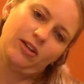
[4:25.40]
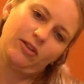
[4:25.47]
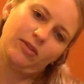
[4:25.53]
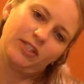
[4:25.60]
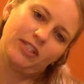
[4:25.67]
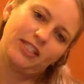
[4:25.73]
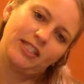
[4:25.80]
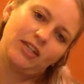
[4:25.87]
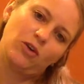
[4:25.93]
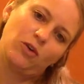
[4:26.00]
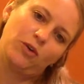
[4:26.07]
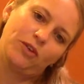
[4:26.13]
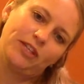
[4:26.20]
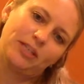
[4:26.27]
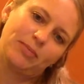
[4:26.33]
We're just going to
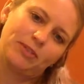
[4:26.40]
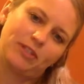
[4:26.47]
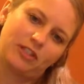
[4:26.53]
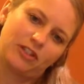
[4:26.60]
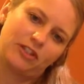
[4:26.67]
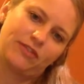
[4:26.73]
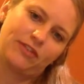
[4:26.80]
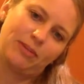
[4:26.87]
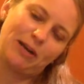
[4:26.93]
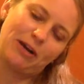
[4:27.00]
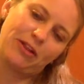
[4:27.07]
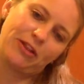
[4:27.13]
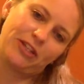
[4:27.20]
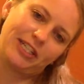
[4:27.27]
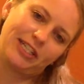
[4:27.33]
hold this position for
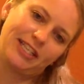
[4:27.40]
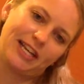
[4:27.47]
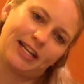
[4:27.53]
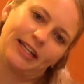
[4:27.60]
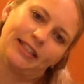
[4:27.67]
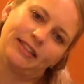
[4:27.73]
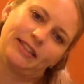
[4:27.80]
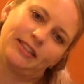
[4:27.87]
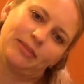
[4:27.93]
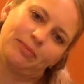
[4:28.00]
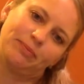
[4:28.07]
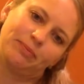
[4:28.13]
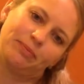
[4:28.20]
about 30 seconds.